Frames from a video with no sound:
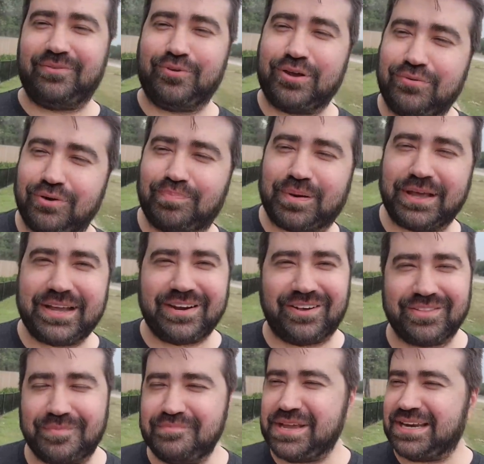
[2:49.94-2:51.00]
and we were playing
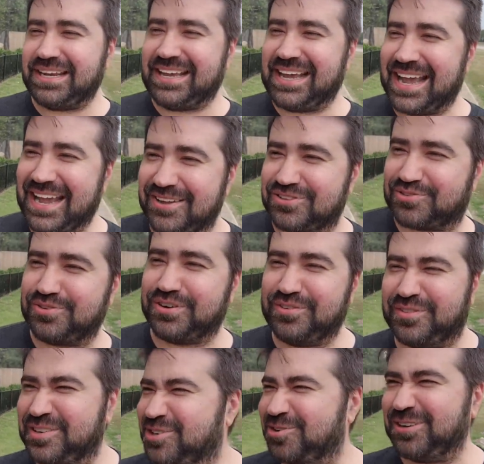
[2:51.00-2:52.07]
all the mini games. We
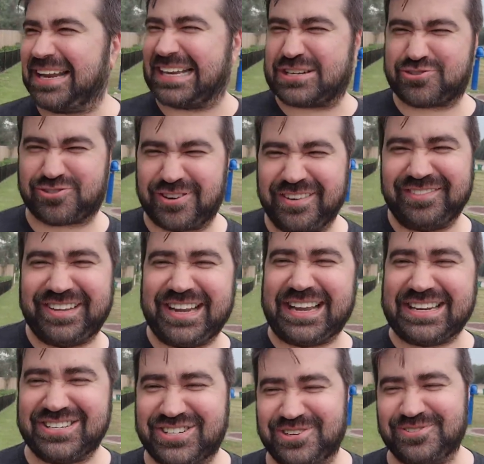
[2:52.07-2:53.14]
were even doing like
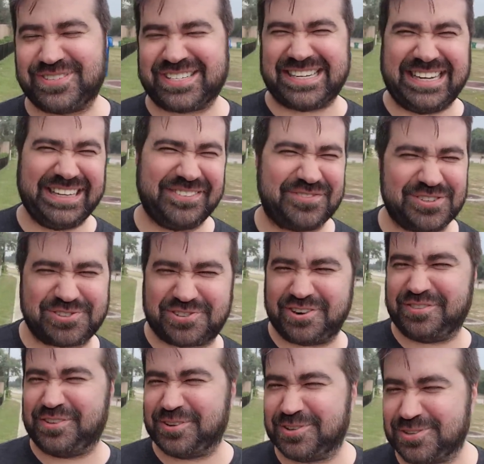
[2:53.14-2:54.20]
trivia and she was seeing if the
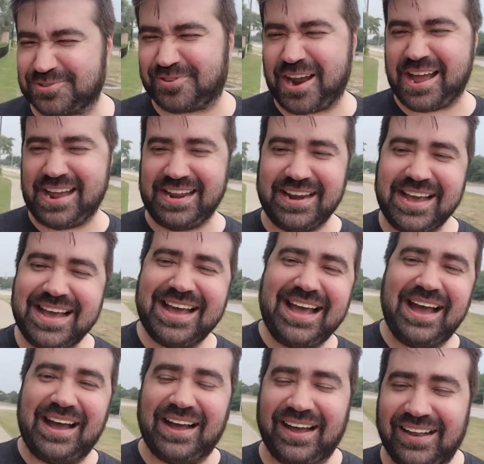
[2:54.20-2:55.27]
trivia was right.
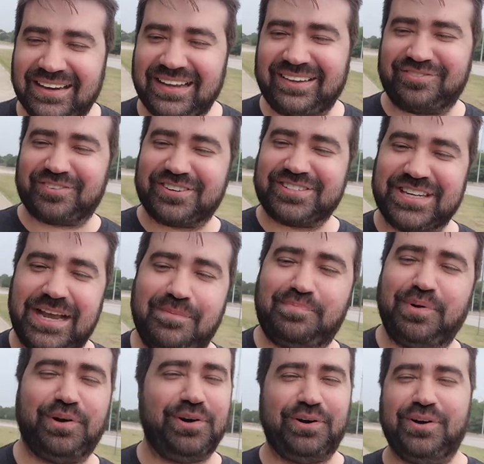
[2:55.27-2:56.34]
Uh, like, for
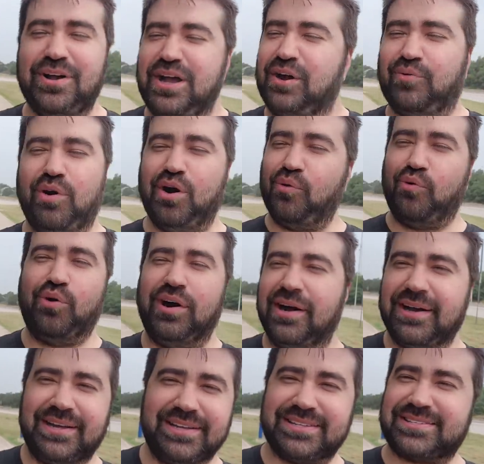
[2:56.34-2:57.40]
example, what
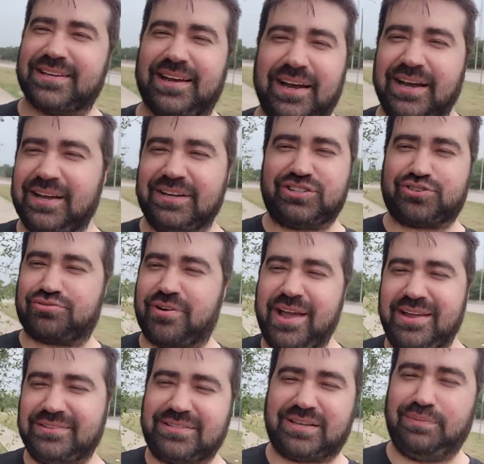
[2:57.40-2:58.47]
was uh,
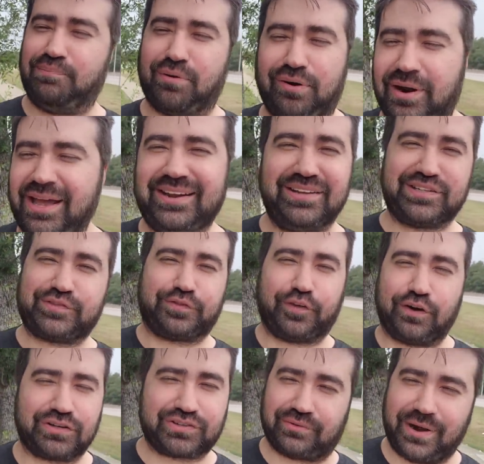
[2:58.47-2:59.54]
Trent Beretta's
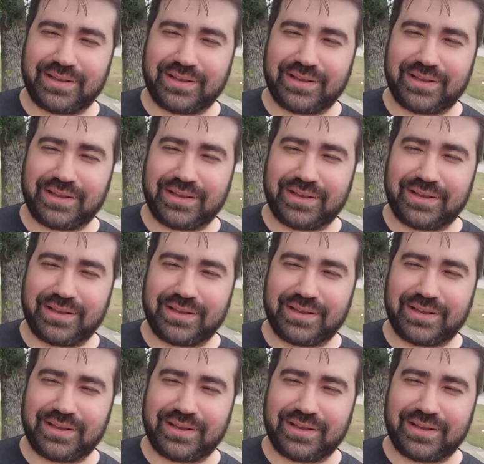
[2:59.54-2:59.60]
first